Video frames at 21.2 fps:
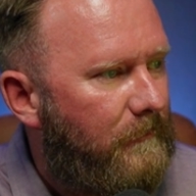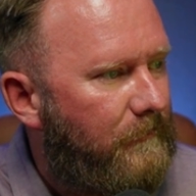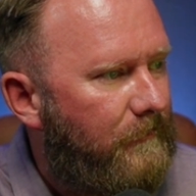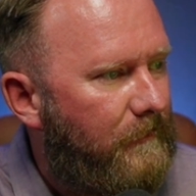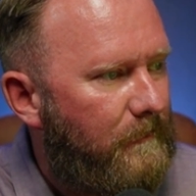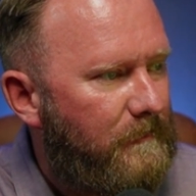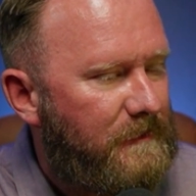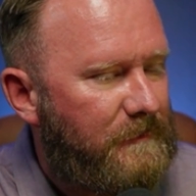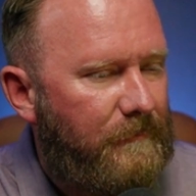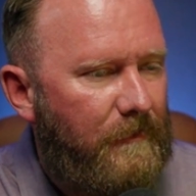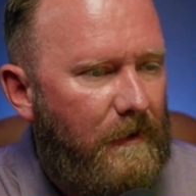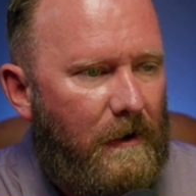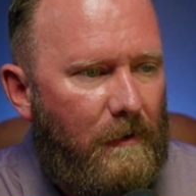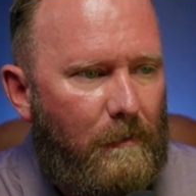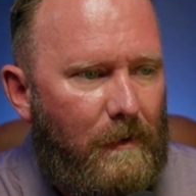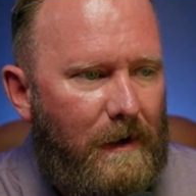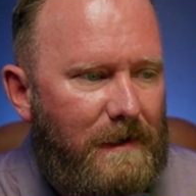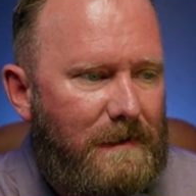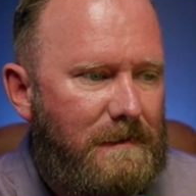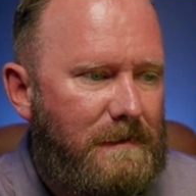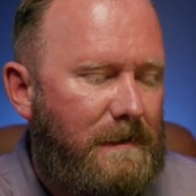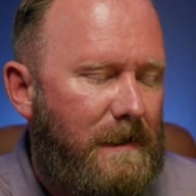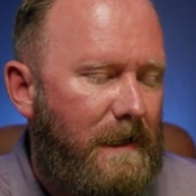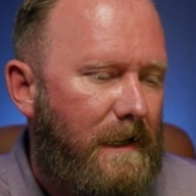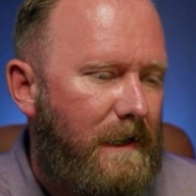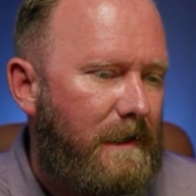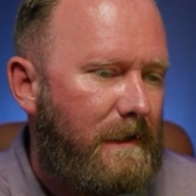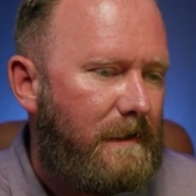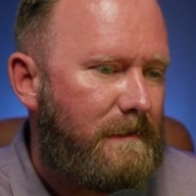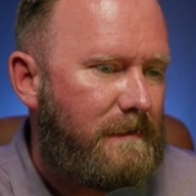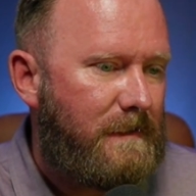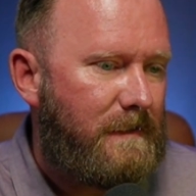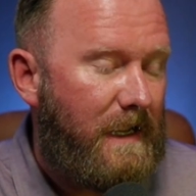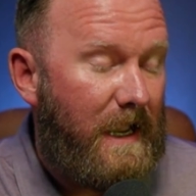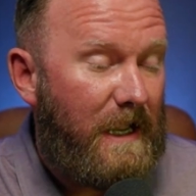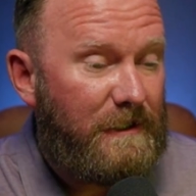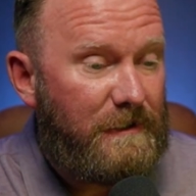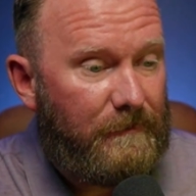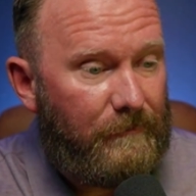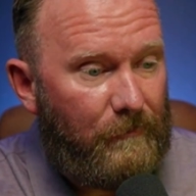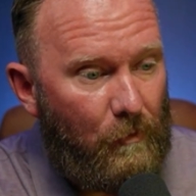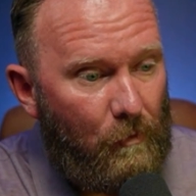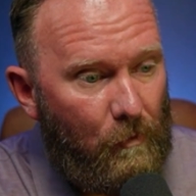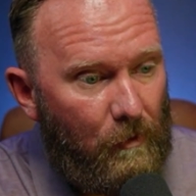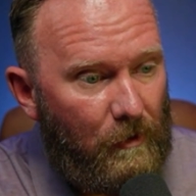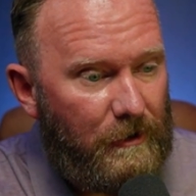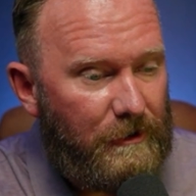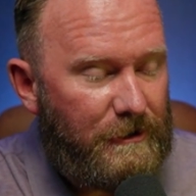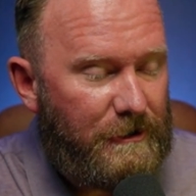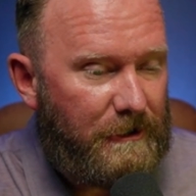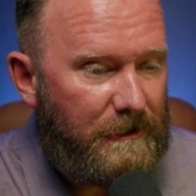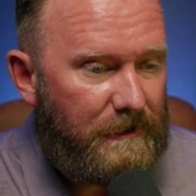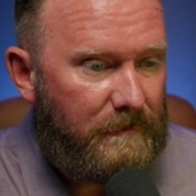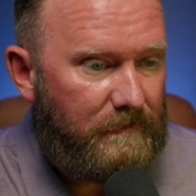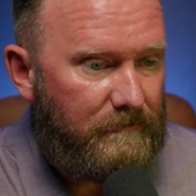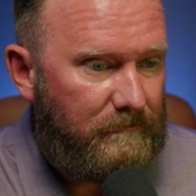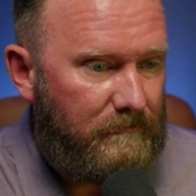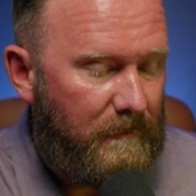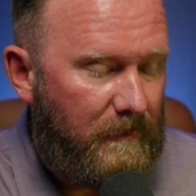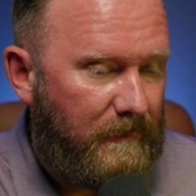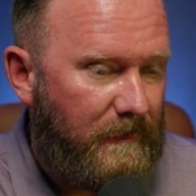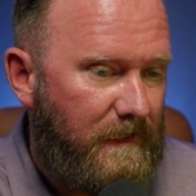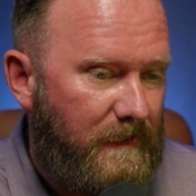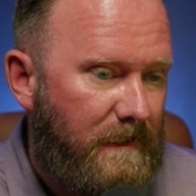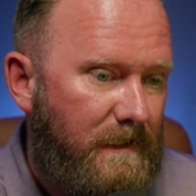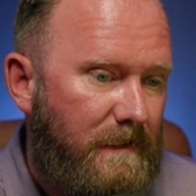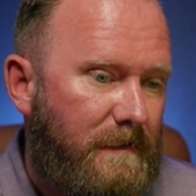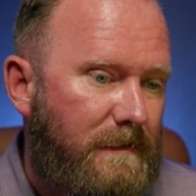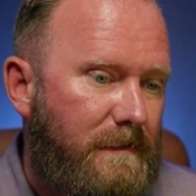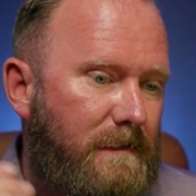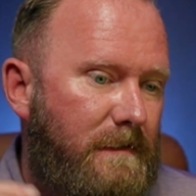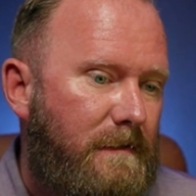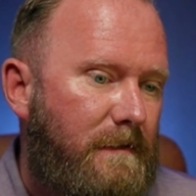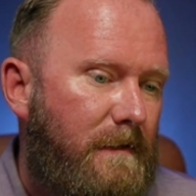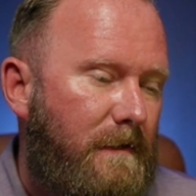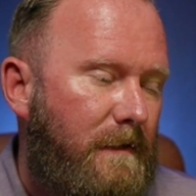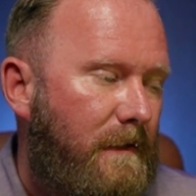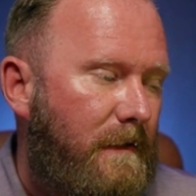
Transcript: from as far west as the edge of Orange on the east,